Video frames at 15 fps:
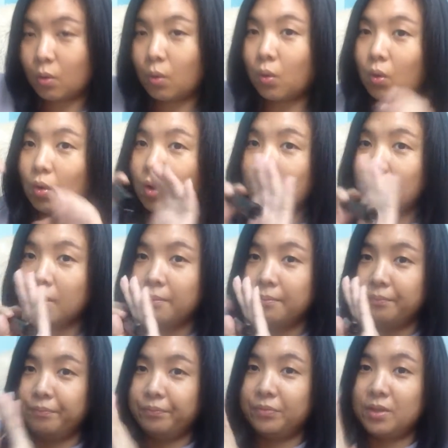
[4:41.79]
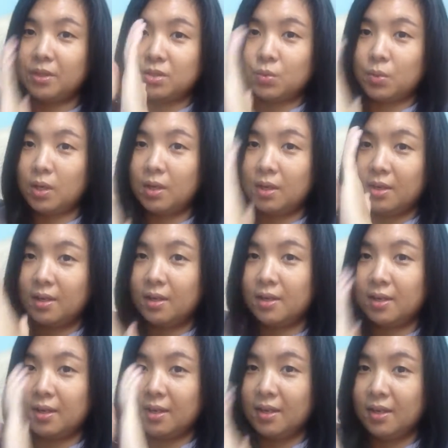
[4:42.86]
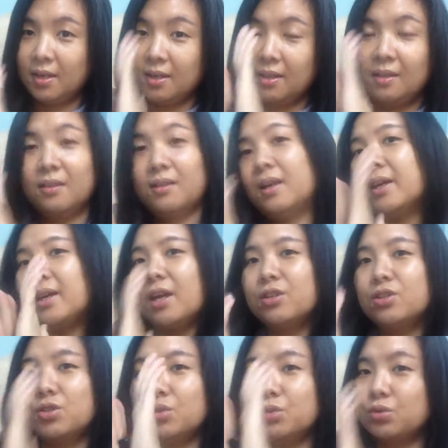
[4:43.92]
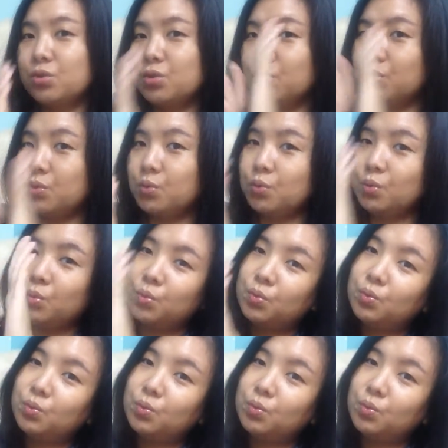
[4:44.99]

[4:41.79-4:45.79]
or this way like as you do